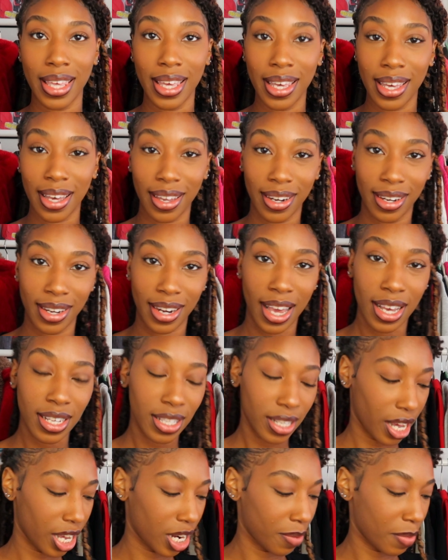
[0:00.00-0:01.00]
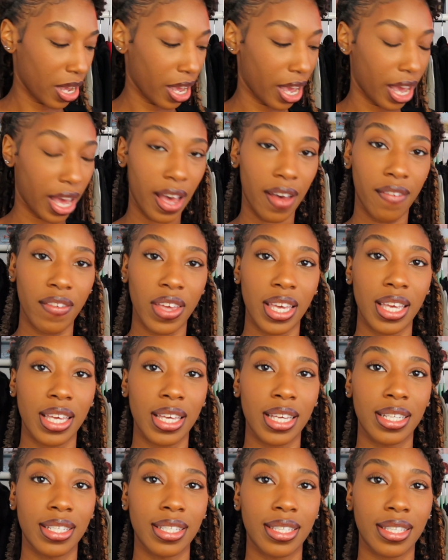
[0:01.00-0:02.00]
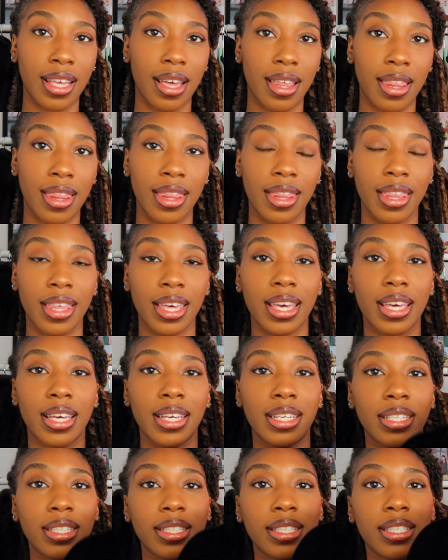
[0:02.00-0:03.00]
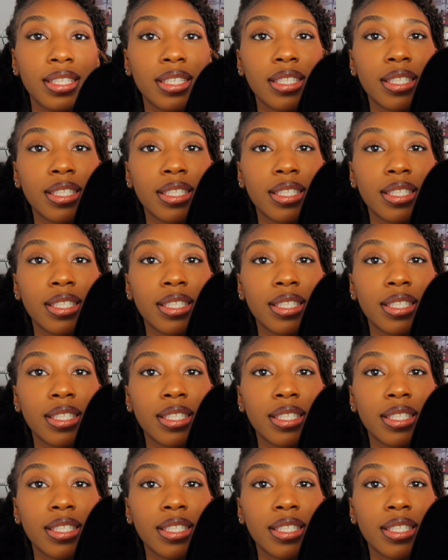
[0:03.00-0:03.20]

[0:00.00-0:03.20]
the next item i have is this